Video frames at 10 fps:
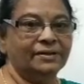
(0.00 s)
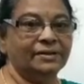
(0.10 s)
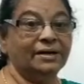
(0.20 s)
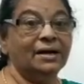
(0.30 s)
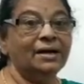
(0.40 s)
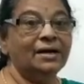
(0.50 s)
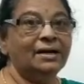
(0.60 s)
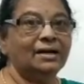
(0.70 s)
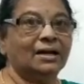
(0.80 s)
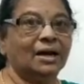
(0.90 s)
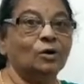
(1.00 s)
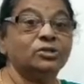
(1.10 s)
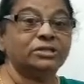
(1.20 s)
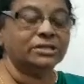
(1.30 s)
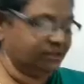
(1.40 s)
The
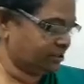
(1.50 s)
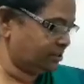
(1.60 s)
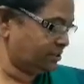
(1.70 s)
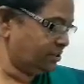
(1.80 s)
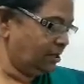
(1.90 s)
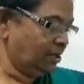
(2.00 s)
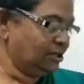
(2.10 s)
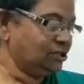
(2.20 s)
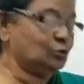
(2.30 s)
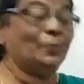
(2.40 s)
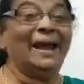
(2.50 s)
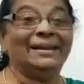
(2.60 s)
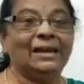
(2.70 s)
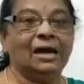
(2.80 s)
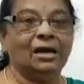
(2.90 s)
trousers.
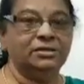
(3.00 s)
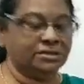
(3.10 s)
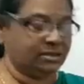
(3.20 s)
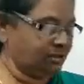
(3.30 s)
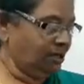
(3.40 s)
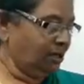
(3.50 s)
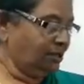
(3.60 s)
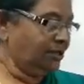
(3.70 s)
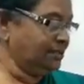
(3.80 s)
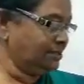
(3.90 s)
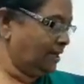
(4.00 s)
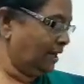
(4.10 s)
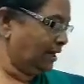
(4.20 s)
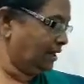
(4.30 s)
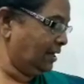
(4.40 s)
Spectacles. These
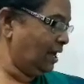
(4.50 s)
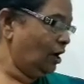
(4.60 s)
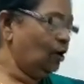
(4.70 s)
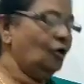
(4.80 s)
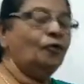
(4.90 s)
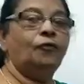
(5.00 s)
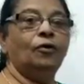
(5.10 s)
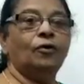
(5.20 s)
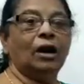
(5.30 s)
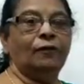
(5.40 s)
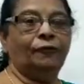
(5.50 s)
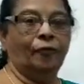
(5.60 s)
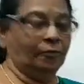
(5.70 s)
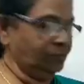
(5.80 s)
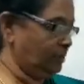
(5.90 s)
are the plural
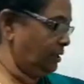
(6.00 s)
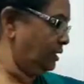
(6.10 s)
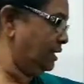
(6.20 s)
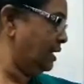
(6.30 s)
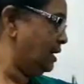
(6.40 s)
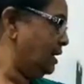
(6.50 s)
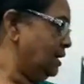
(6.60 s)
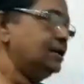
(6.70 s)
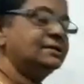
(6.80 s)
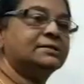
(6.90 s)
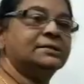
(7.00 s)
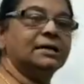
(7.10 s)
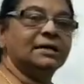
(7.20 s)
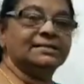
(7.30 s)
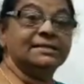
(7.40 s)
form. In the
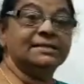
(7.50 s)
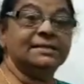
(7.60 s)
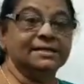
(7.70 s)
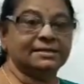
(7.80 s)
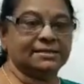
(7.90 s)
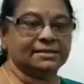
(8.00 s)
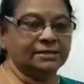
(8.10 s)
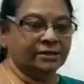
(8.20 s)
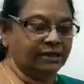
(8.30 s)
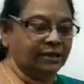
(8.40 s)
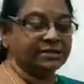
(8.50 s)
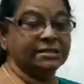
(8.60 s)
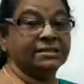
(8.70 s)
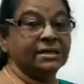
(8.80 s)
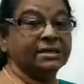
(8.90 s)
scissors. The
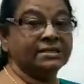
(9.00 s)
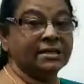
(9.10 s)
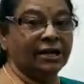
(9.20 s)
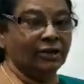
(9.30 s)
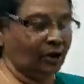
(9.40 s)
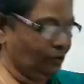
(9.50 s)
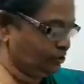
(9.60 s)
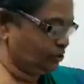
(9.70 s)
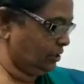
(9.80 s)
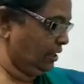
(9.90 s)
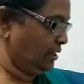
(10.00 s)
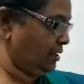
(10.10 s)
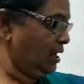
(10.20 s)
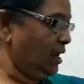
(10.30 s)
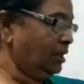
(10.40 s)
scissors that you are using it.
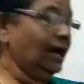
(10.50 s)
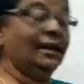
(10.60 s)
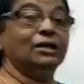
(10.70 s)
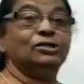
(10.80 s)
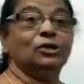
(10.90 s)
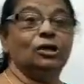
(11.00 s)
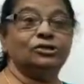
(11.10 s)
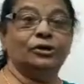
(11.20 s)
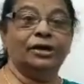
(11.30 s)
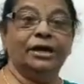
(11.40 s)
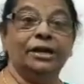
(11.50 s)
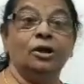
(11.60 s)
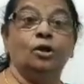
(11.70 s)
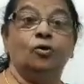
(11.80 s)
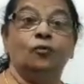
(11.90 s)
That is also
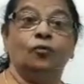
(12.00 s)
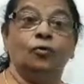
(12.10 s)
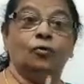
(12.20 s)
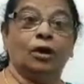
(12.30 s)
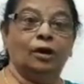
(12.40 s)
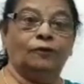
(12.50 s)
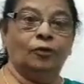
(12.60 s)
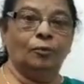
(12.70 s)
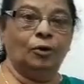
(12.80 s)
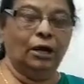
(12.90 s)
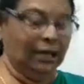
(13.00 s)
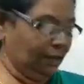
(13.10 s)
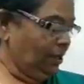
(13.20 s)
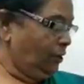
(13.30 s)
in plural form only.